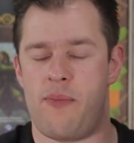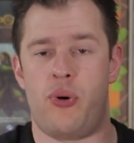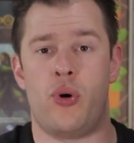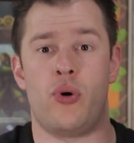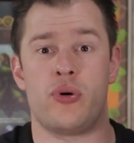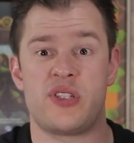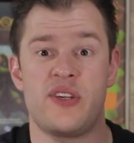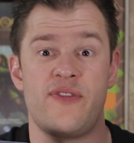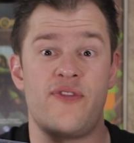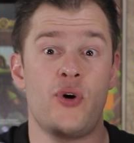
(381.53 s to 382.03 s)

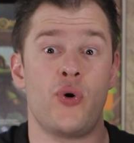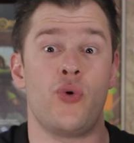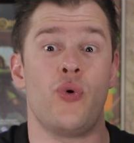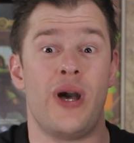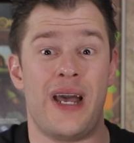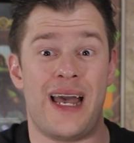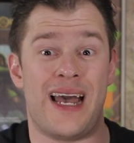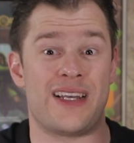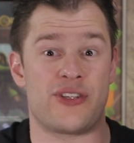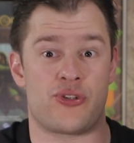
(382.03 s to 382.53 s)
Portable,
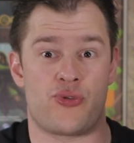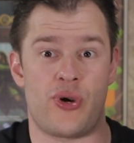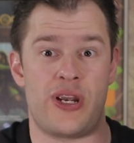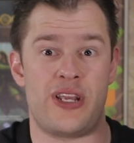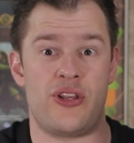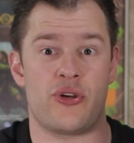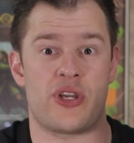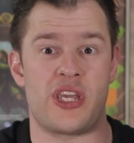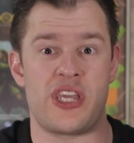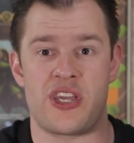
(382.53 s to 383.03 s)
has
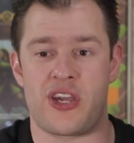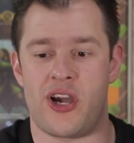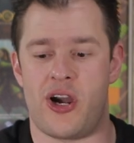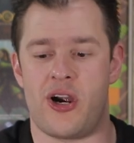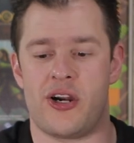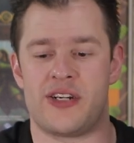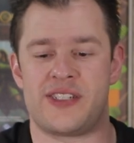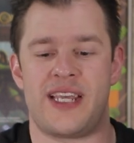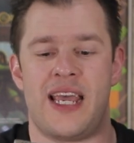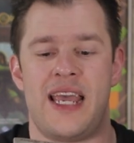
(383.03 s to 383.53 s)
great looking
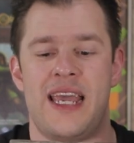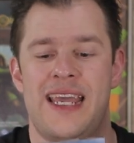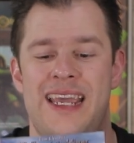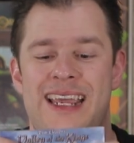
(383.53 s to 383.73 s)
cards.